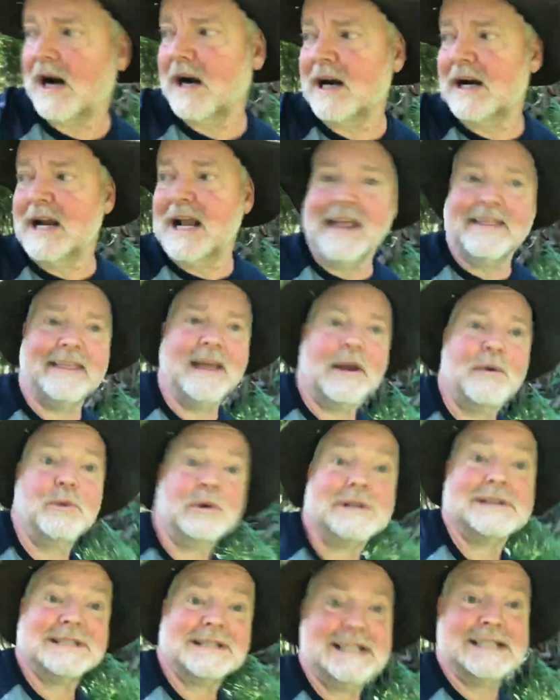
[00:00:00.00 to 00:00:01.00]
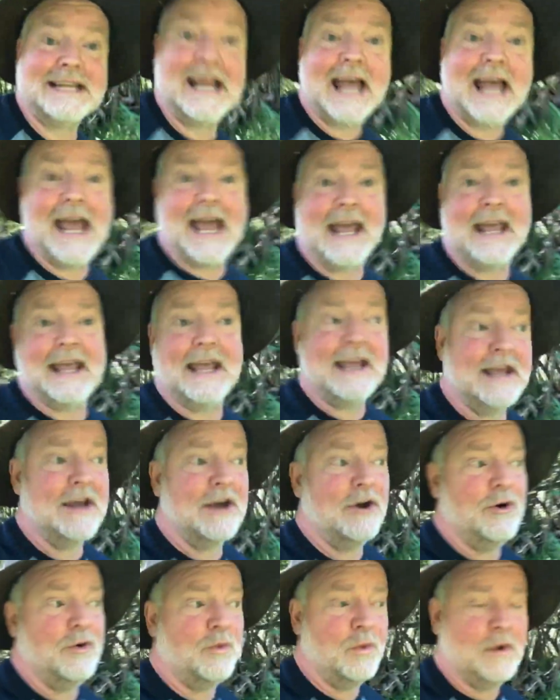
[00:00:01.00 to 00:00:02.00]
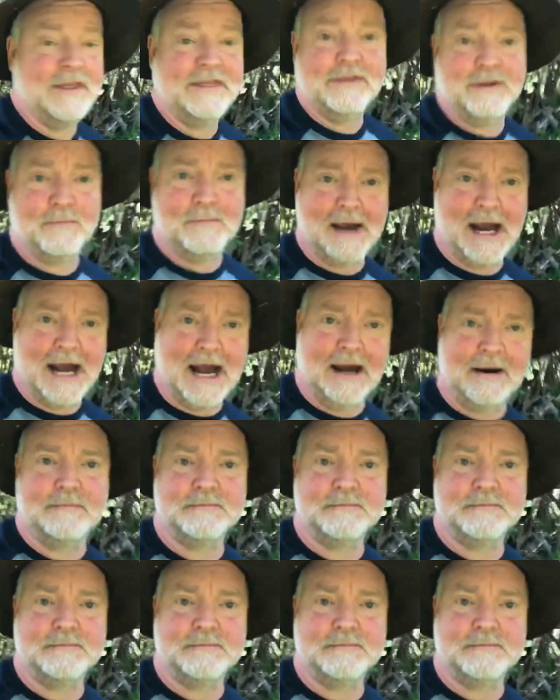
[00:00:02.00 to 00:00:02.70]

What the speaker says: they will stay with their moms,